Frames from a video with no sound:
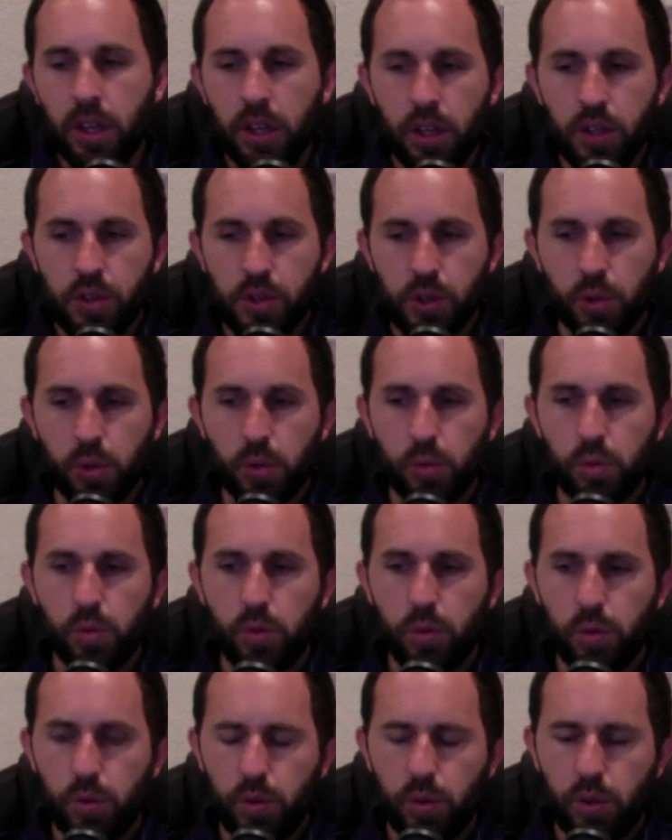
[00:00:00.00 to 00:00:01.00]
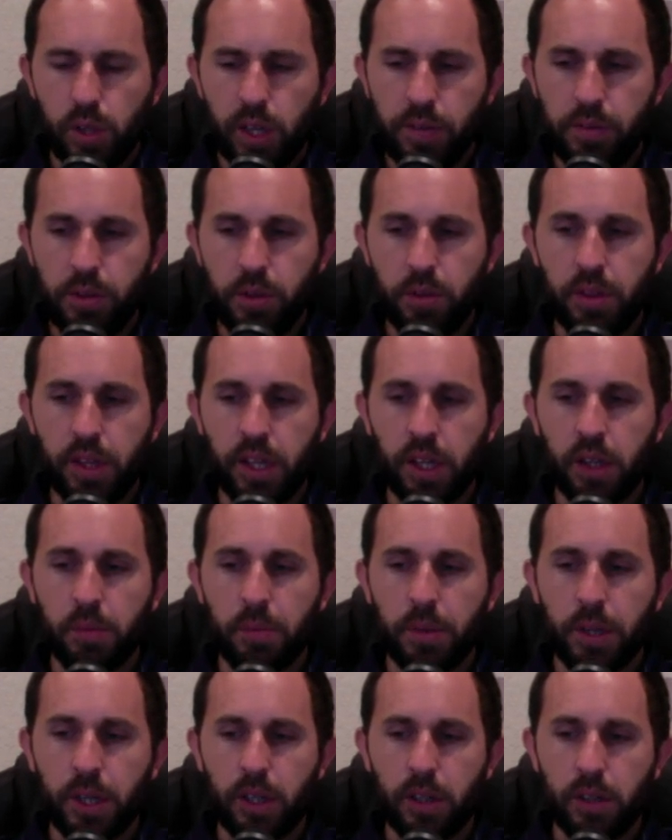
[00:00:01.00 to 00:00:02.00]
So if you think
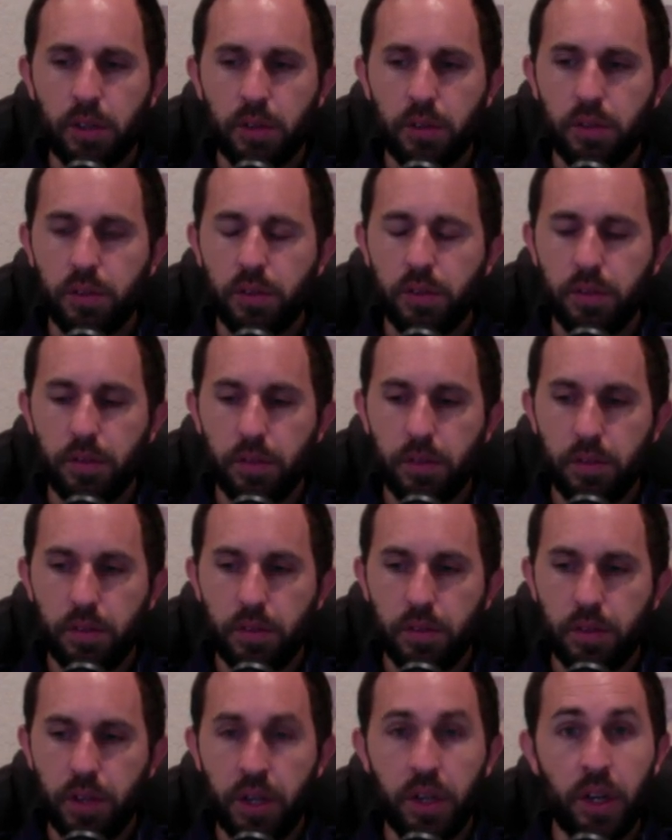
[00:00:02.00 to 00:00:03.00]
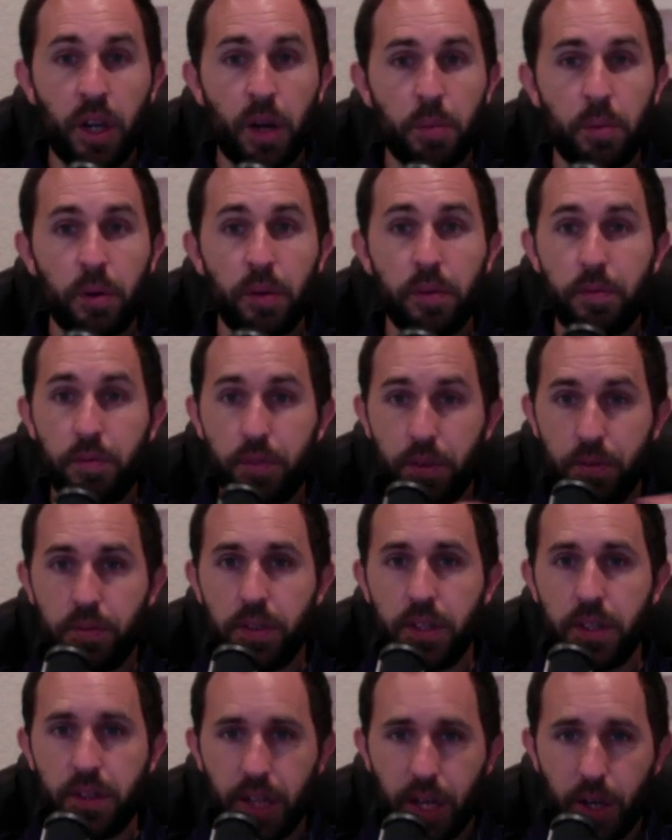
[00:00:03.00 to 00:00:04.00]
about the number
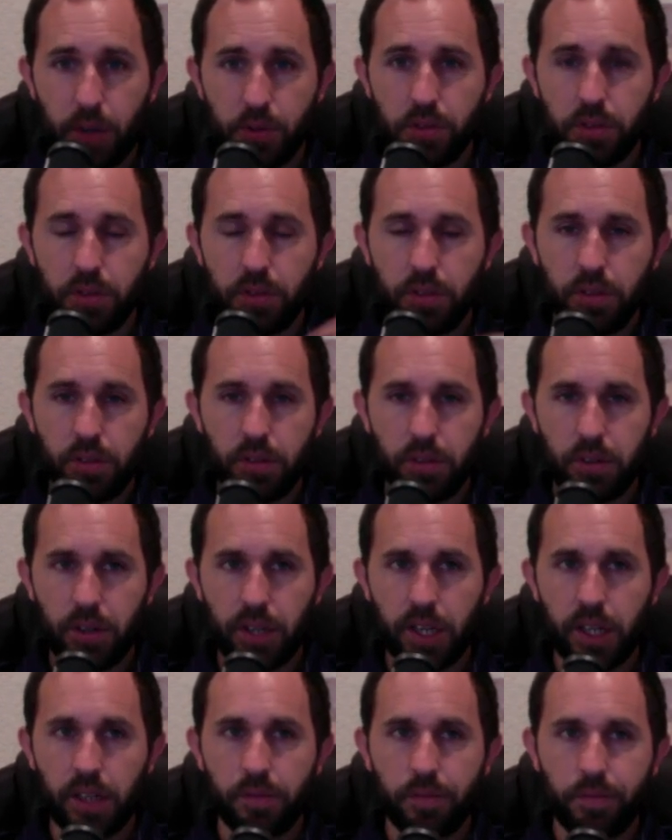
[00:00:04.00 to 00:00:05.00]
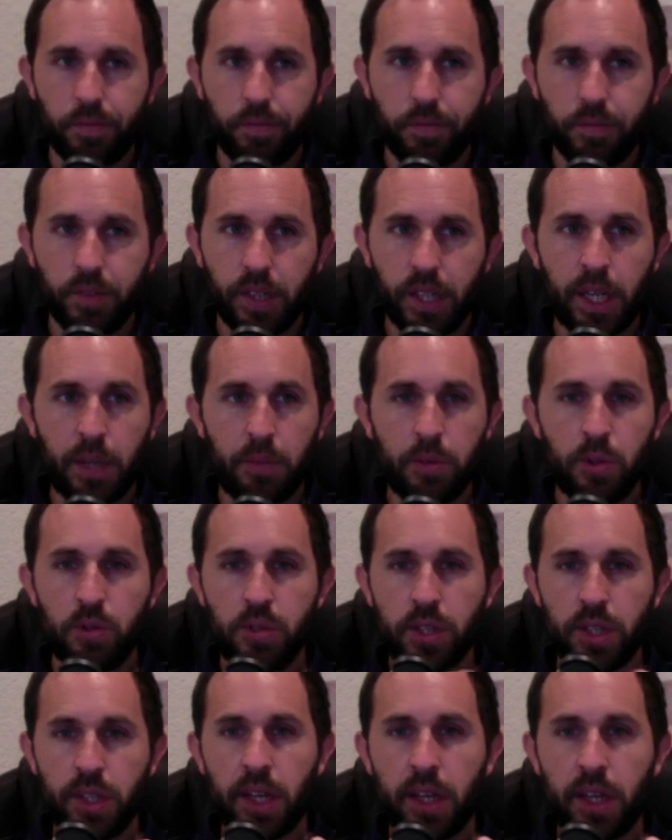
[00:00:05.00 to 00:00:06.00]
50,000, right? And I'm
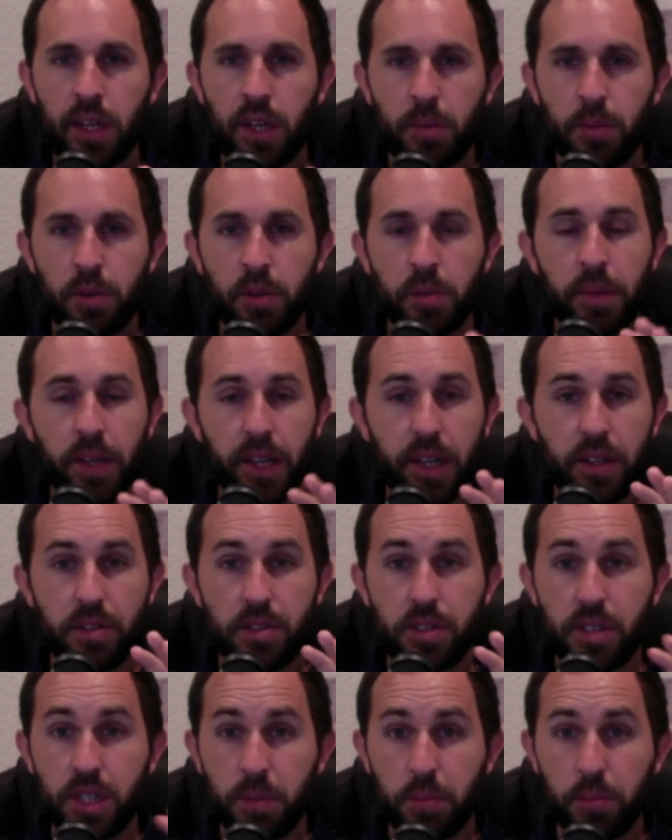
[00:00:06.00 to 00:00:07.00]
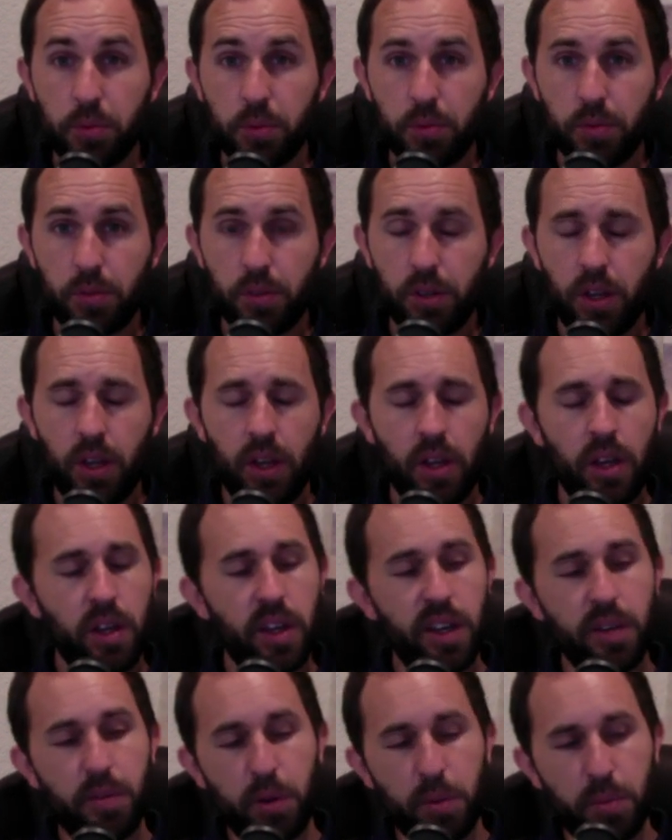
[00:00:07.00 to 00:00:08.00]
using that number to make it simple.
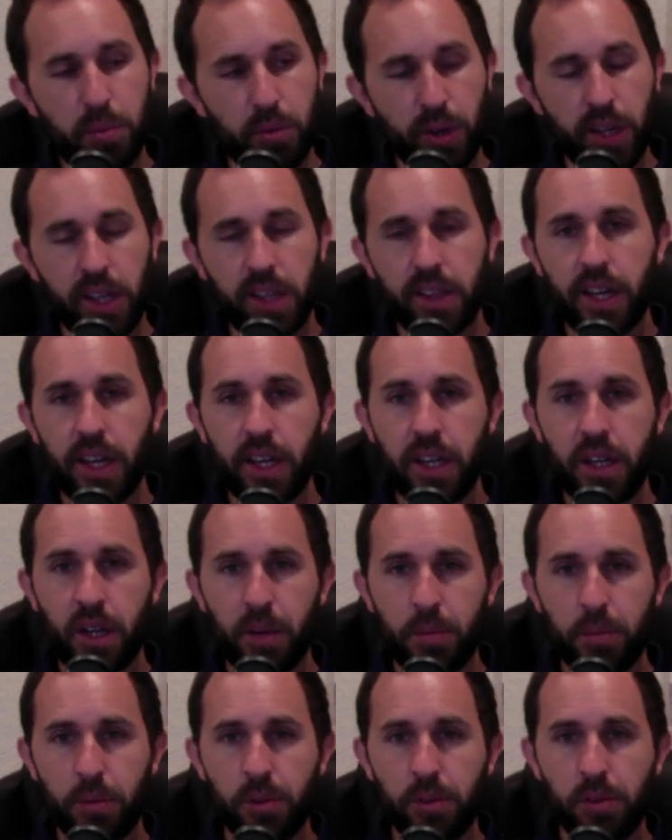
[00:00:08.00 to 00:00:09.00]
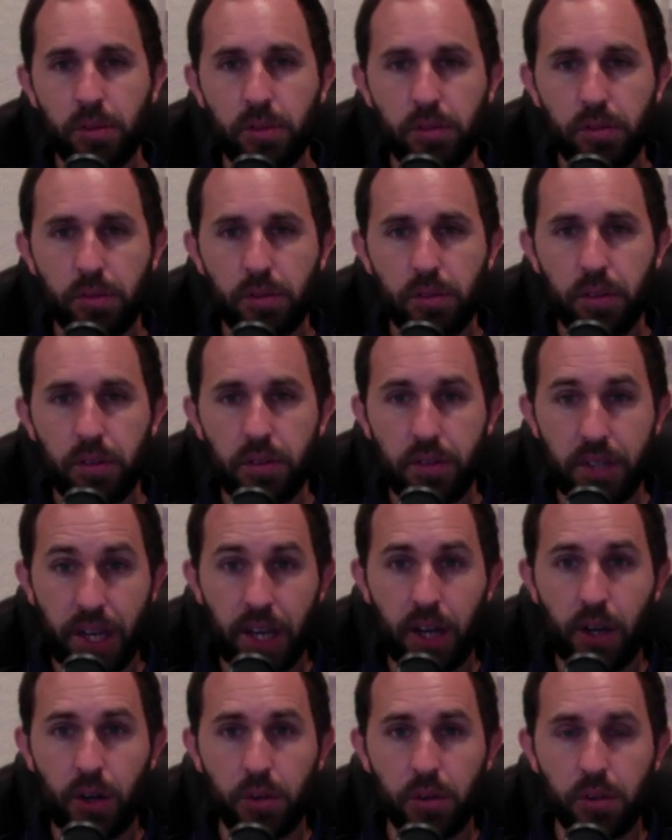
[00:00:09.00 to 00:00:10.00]
If we break that number
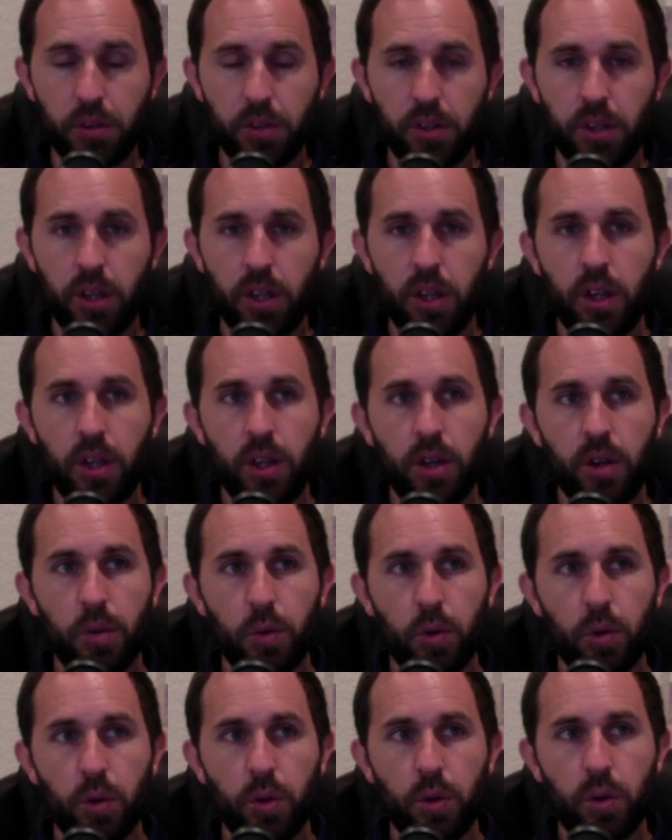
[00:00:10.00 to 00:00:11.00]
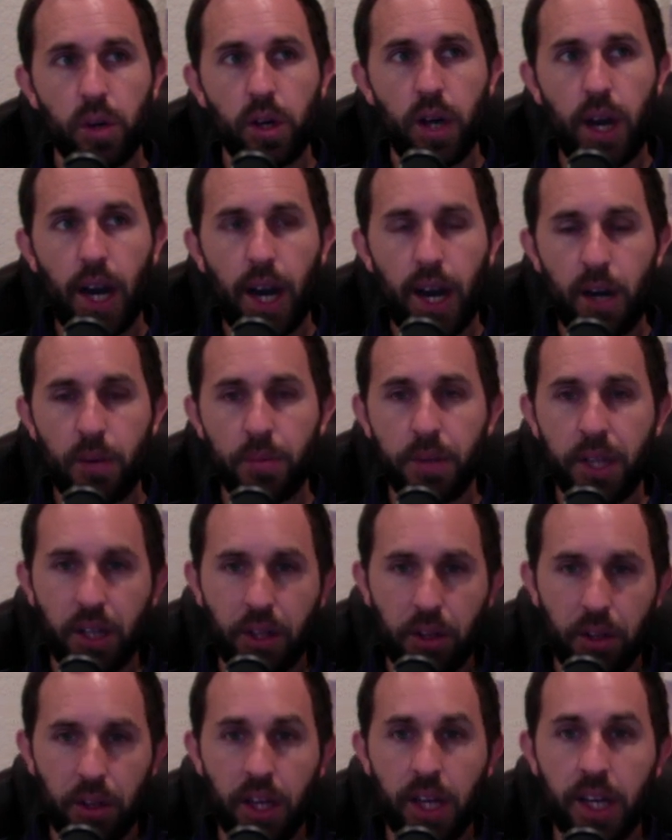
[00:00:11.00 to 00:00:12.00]
down, well, how many
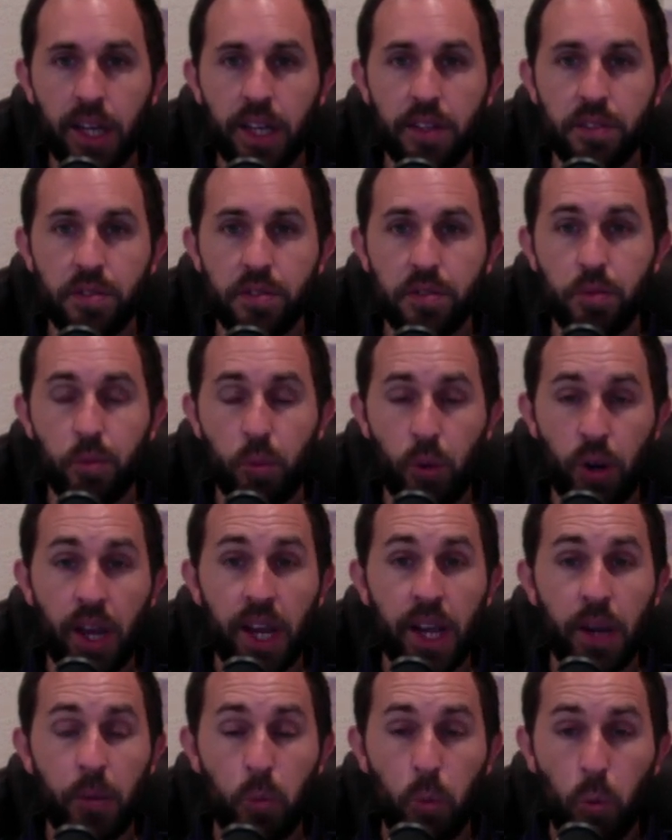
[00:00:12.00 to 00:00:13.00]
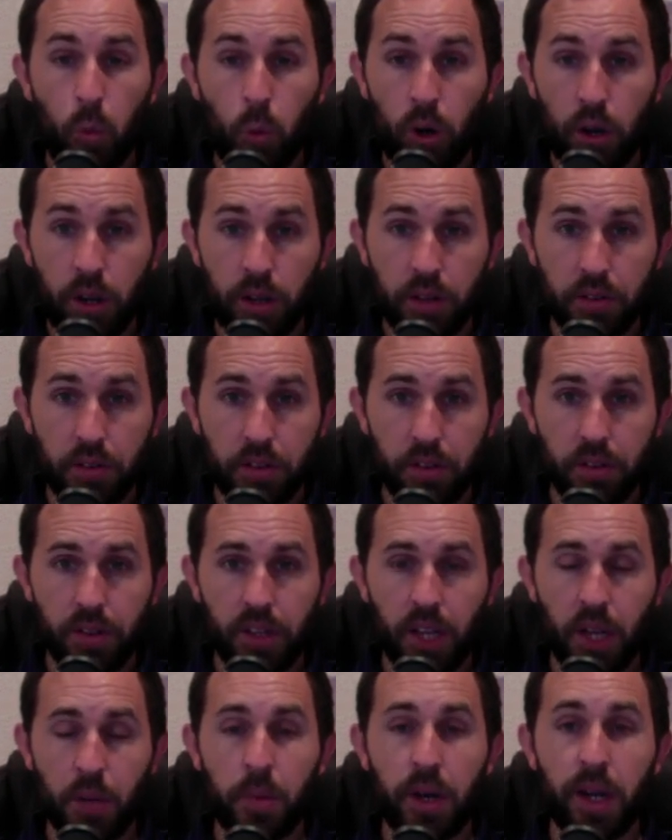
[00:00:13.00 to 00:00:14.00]
clients would I want
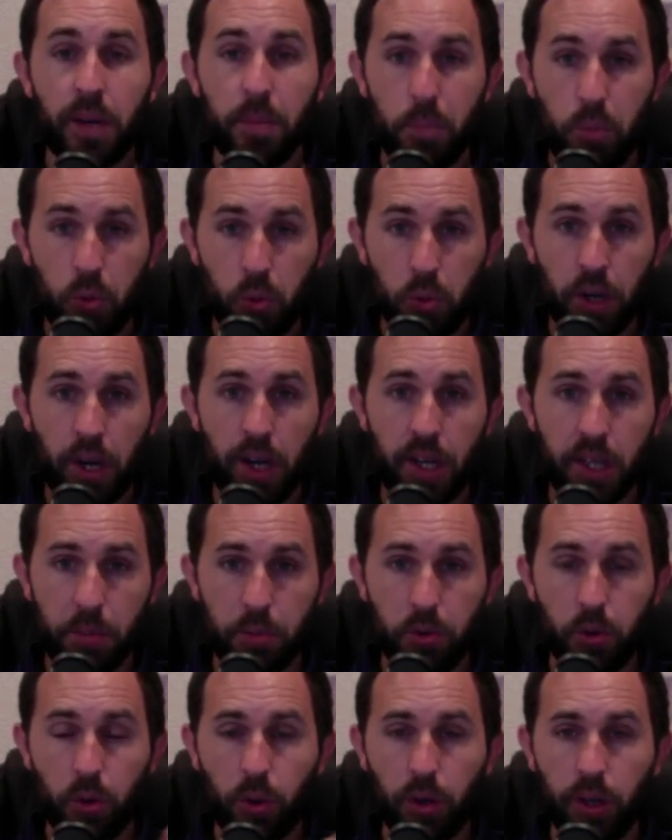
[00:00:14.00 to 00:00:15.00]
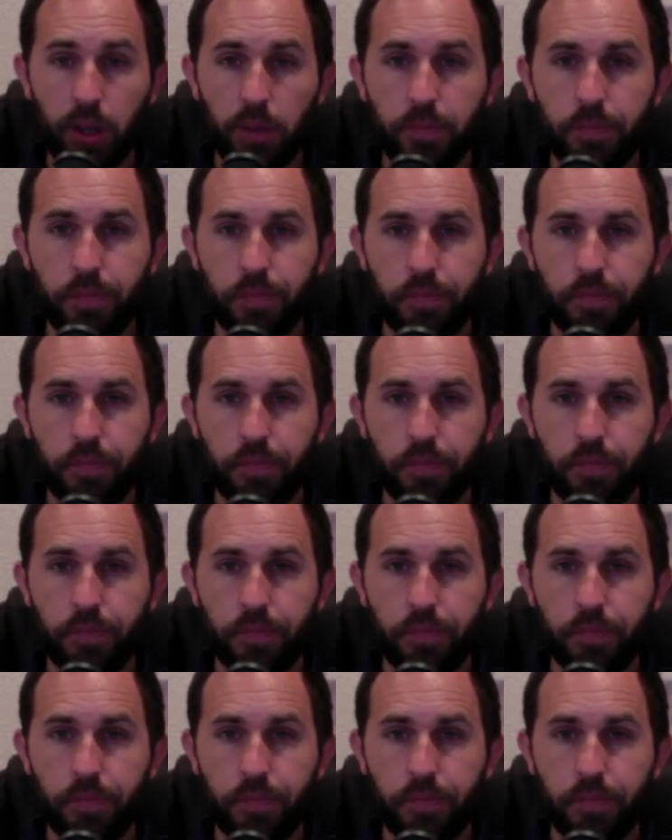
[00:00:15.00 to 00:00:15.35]
in my Bugatti program,